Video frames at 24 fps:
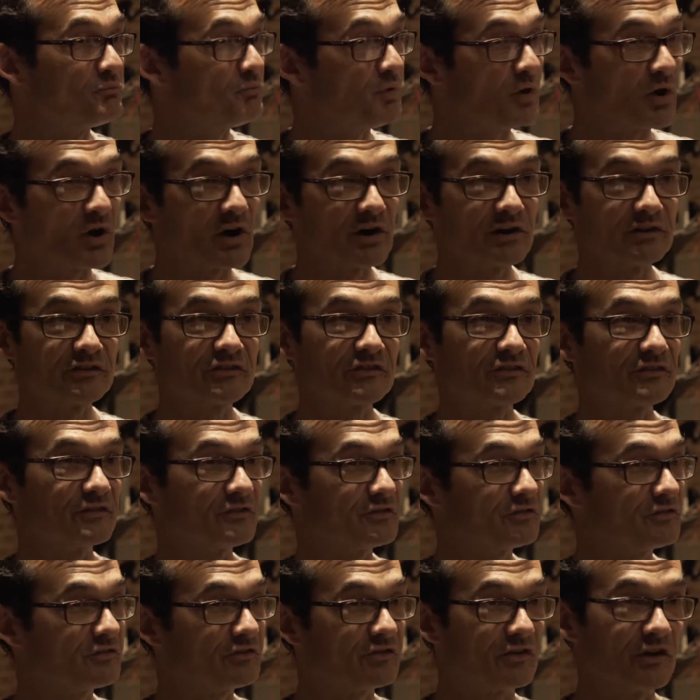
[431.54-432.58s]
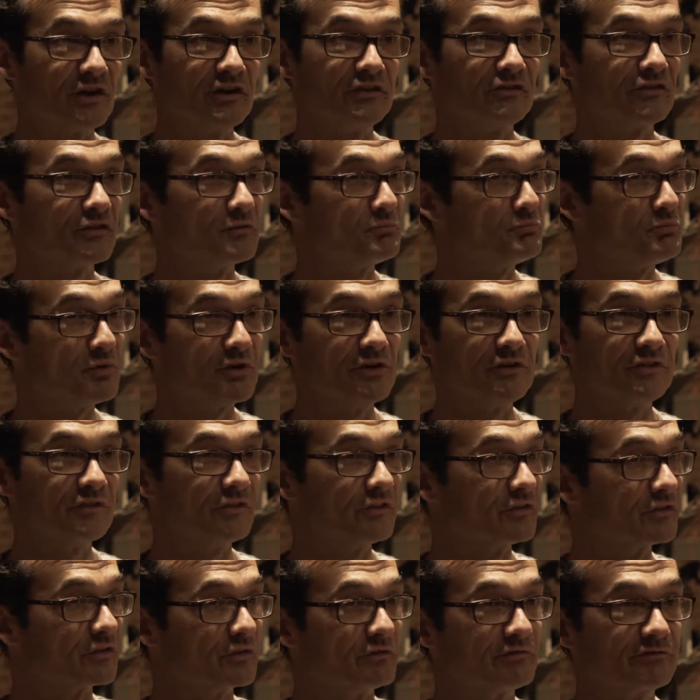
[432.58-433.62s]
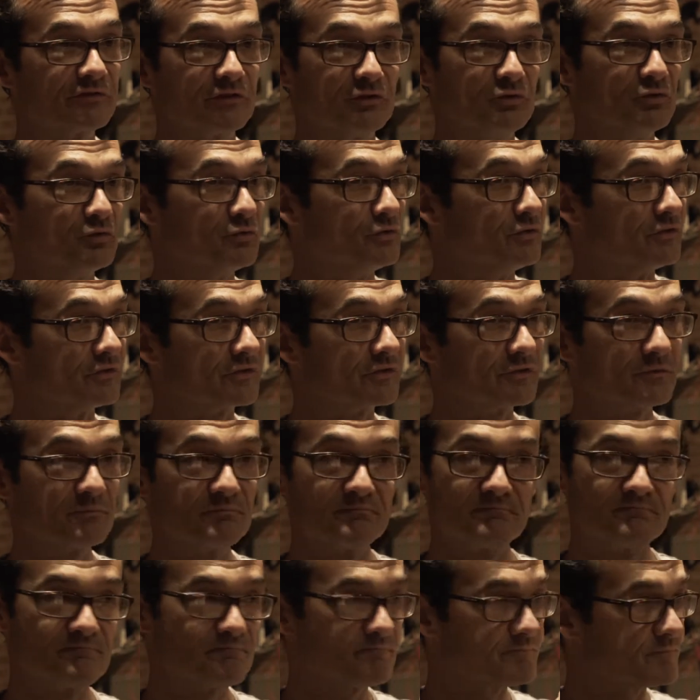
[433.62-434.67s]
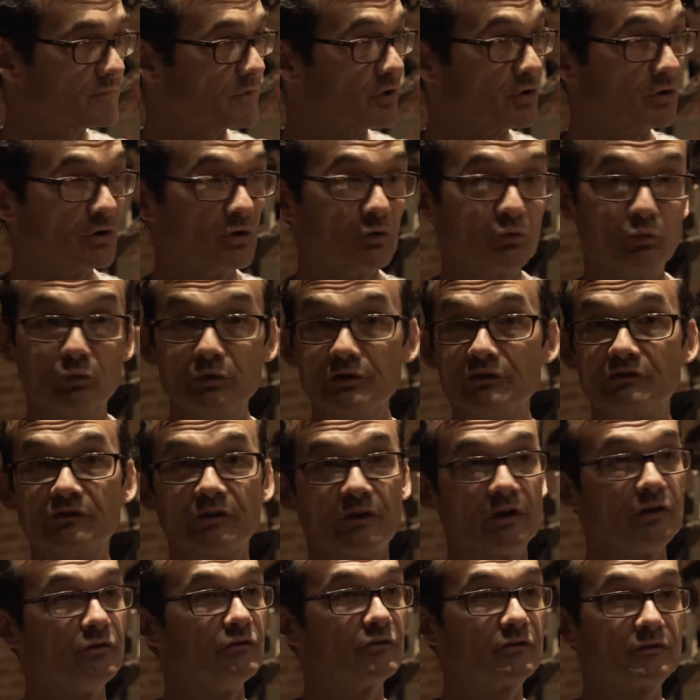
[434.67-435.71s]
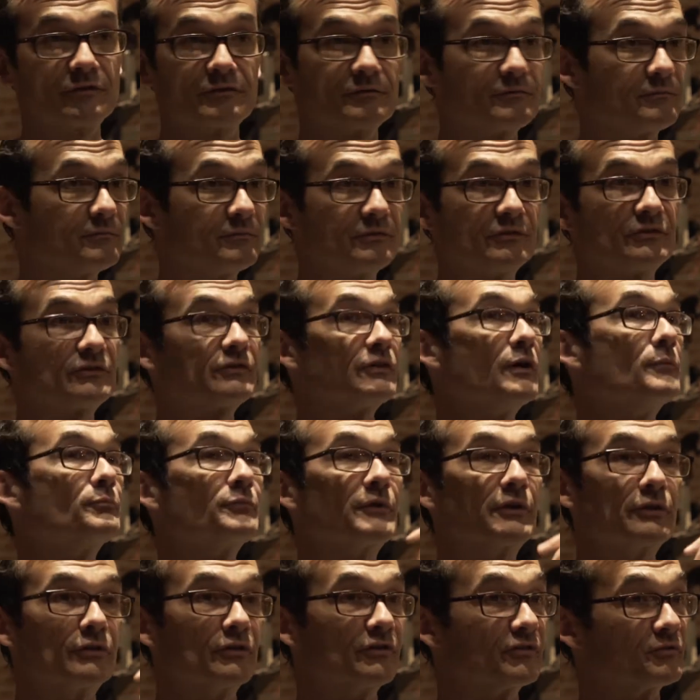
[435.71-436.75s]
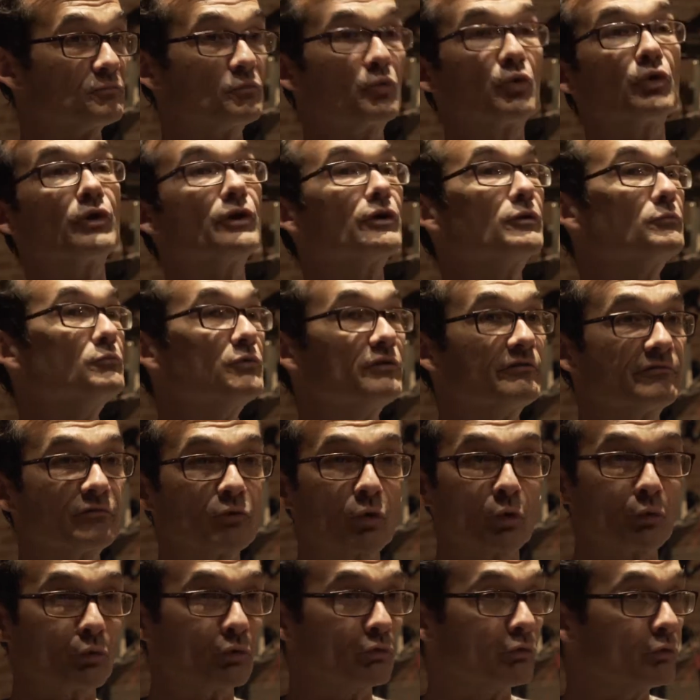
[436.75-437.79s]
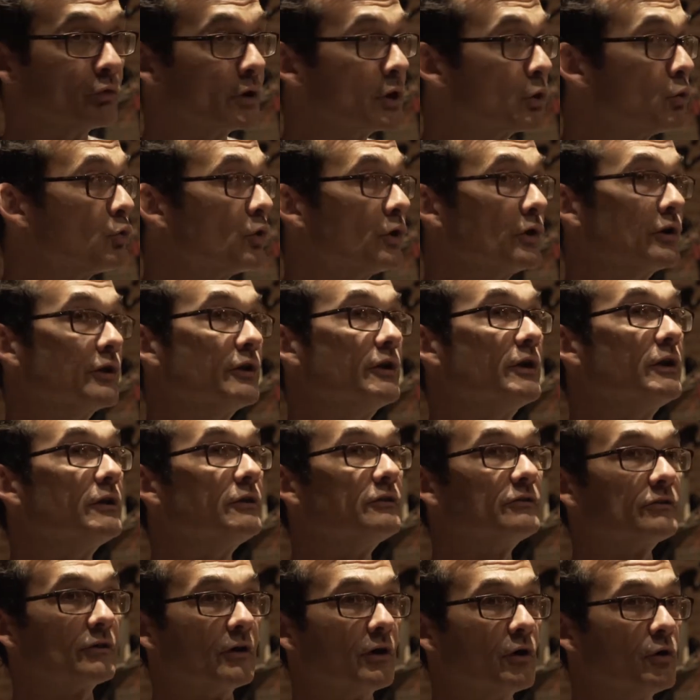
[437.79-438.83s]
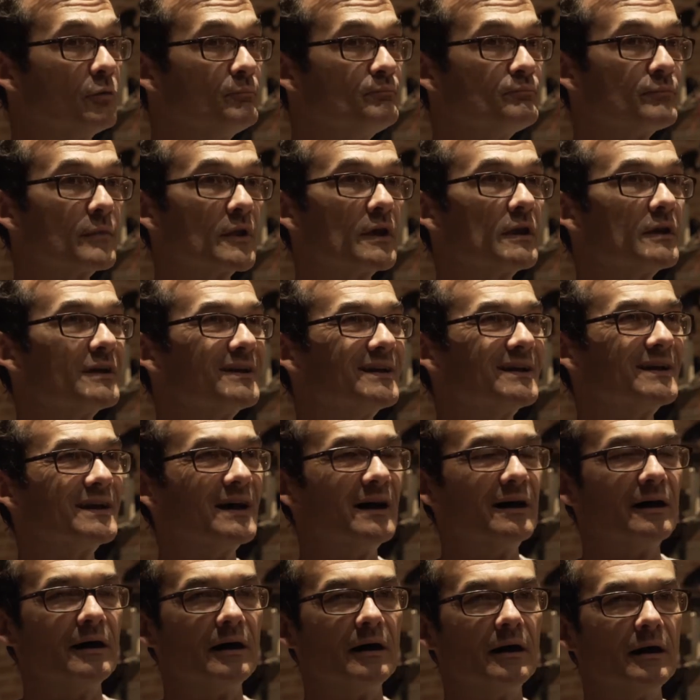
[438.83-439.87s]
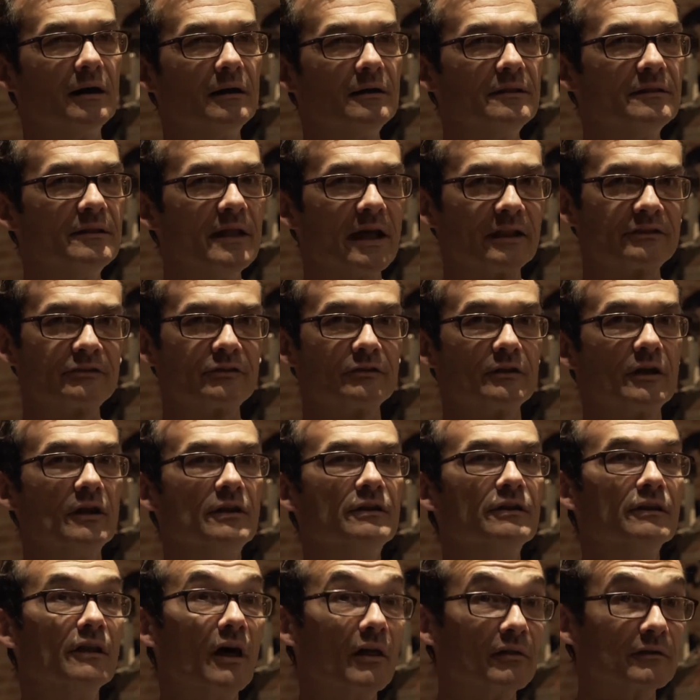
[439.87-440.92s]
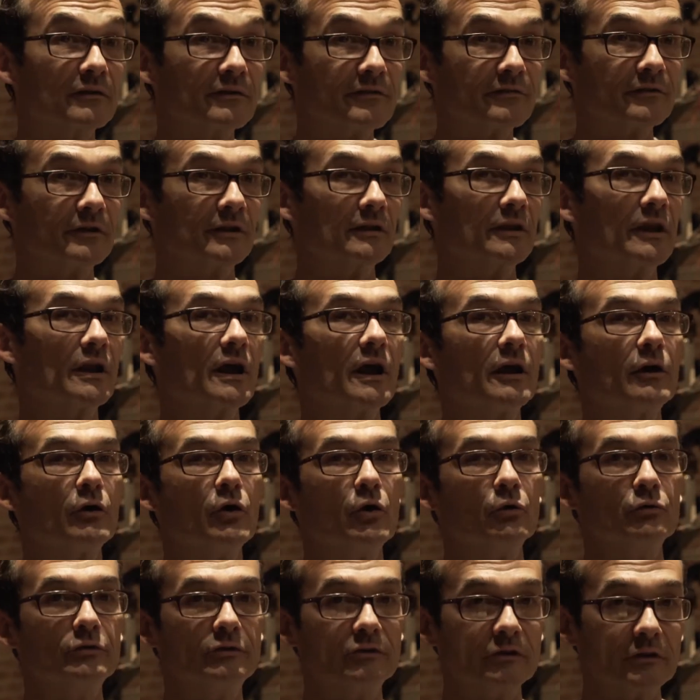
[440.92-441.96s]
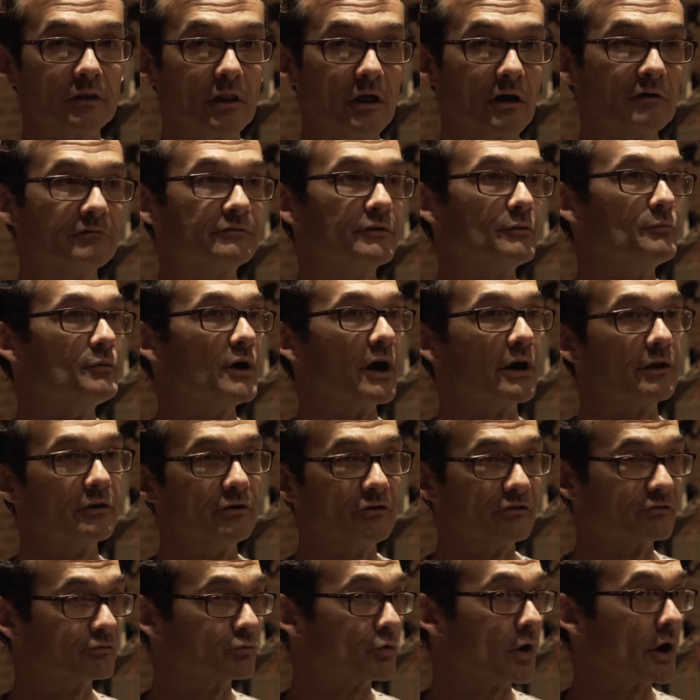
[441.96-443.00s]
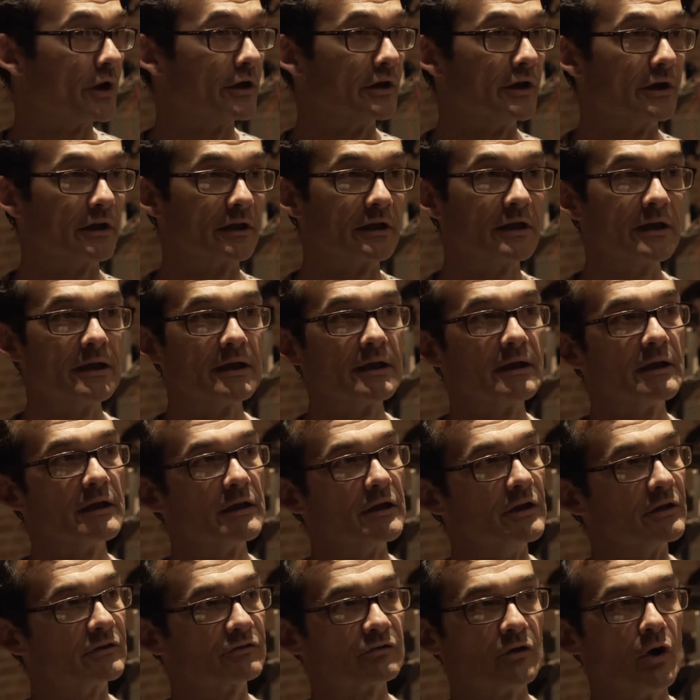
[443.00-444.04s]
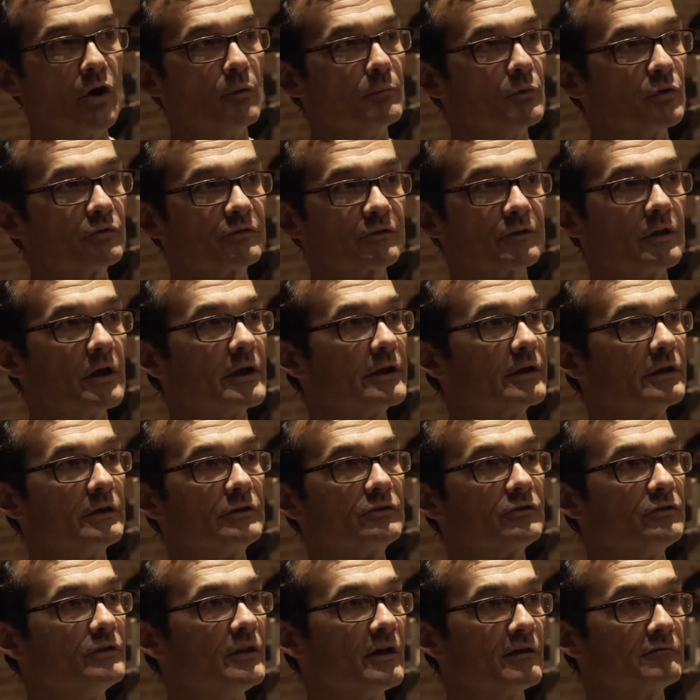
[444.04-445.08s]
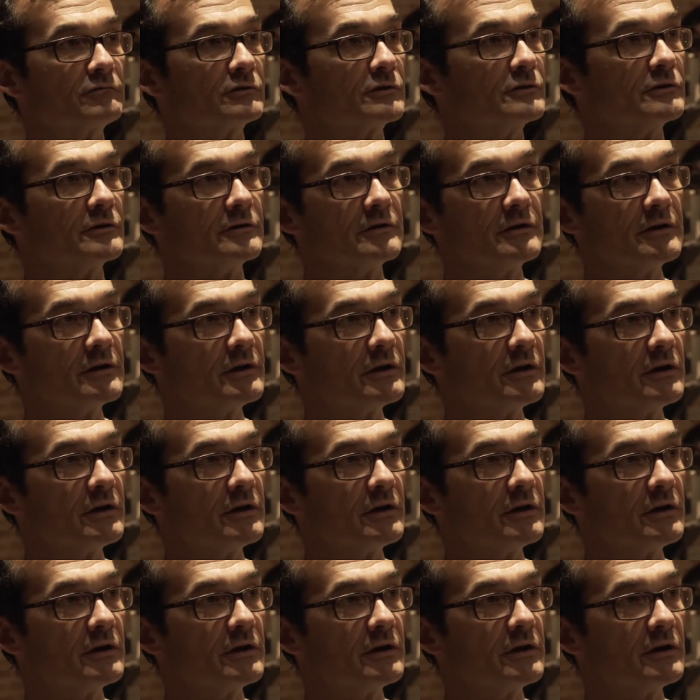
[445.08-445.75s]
parts, changing pieces of tunes. We changed something this morning before we recorded it. So that's another thing that I always loved about his writing. It's almost like it's never